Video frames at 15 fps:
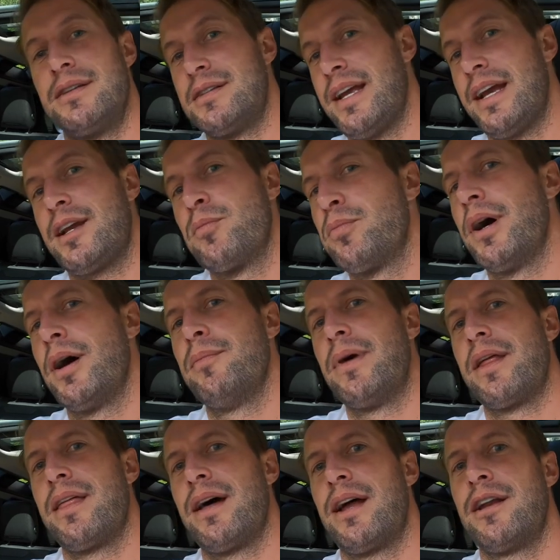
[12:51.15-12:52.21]
Second problem
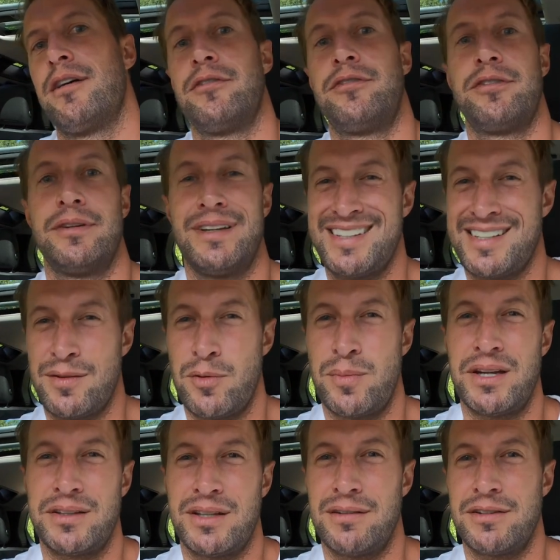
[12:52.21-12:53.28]
I thought of, as I'm
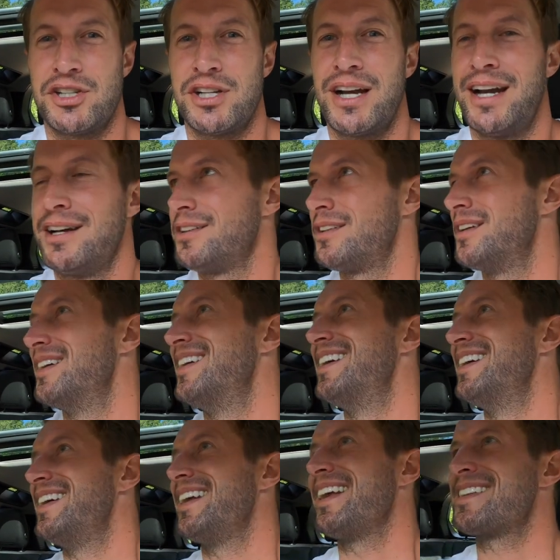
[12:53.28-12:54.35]
about to have a child,
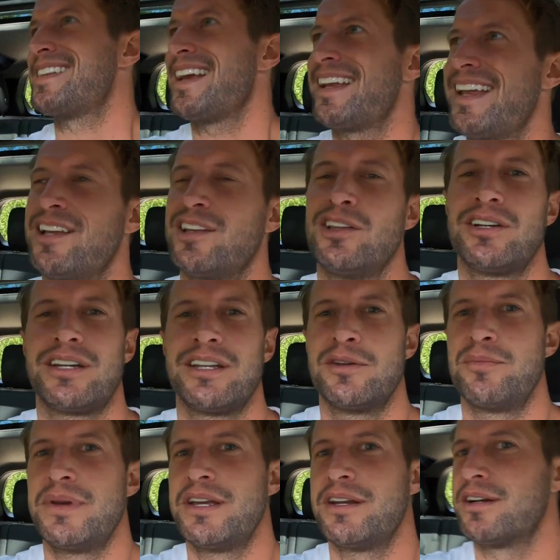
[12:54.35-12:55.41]
is I can't look in
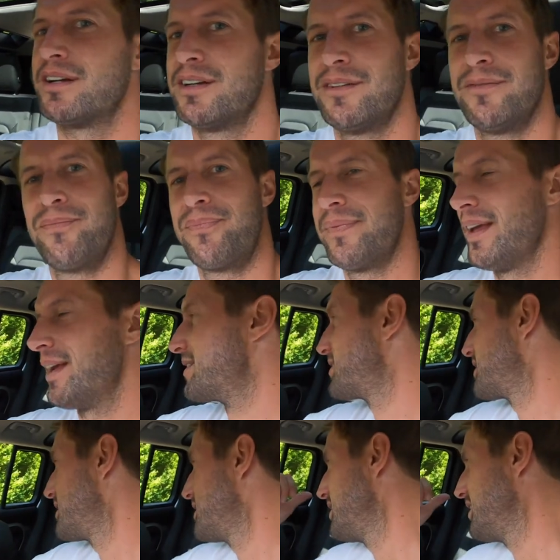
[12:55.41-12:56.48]
the mirror and
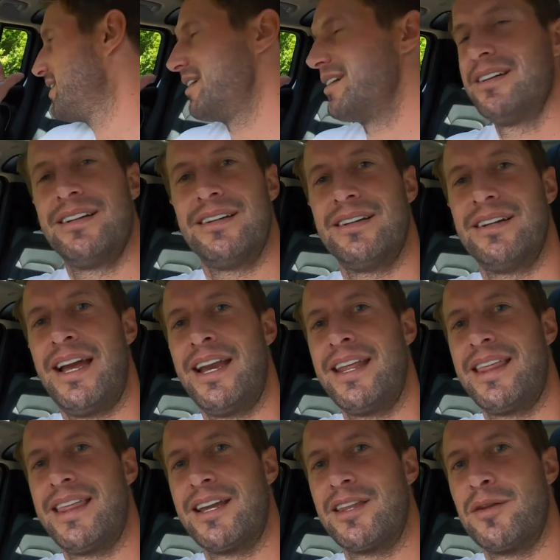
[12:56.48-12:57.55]
see
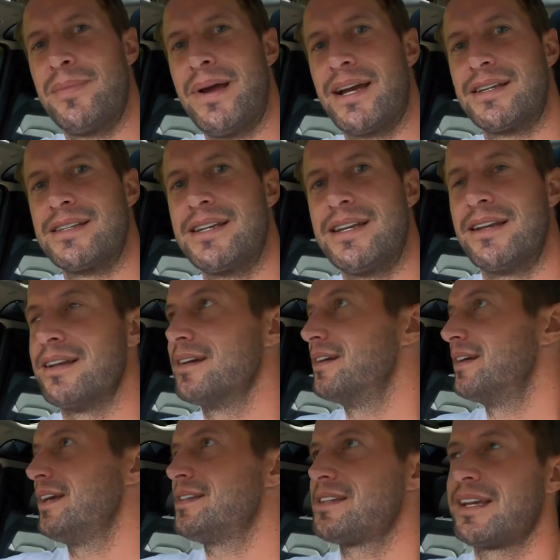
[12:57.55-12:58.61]
anything in the back seat.
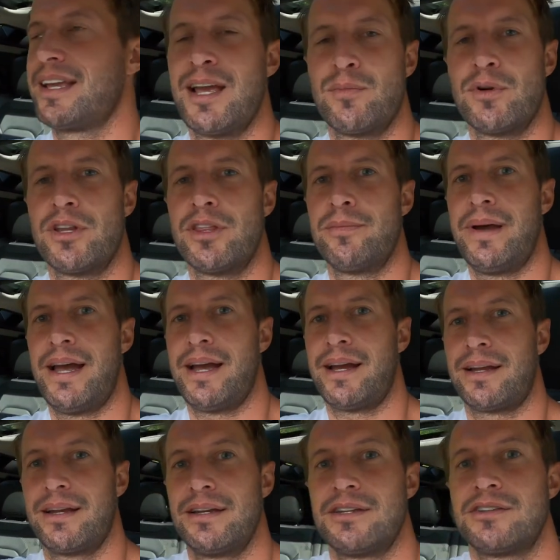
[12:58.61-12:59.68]
It's a camera on the
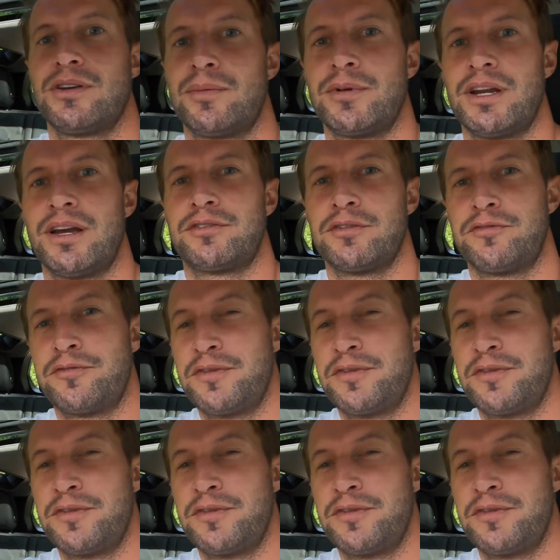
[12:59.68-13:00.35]
back. So I'm gonna have to